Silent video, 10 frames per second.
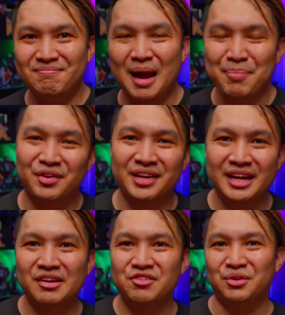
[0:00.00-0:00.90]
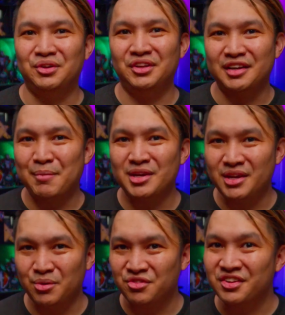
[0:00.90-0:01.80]
I'm 38 years old and I'm a
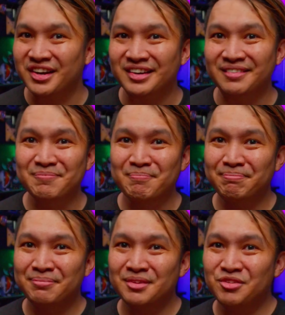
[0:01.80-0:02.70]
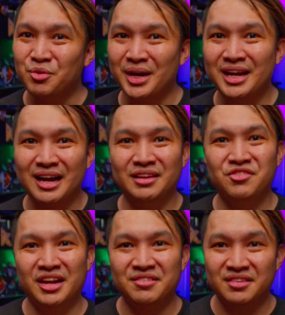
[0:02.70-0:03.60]
huge nerd. So when I got the
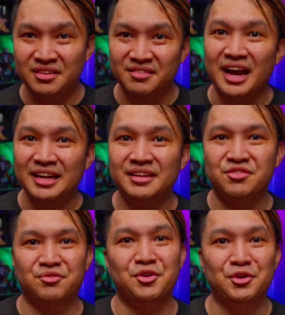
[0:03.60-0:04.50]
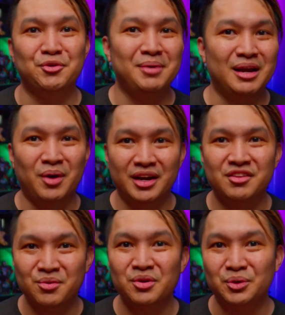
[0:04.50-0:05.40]
chance to design this room, I wanted
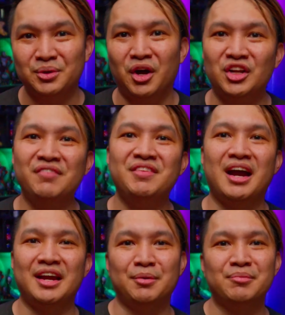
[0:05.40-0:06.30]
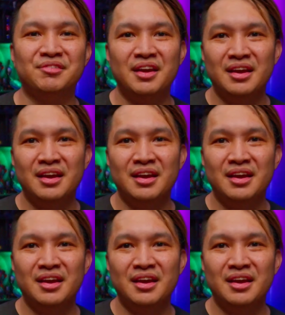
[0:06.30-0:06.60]
to include all of the items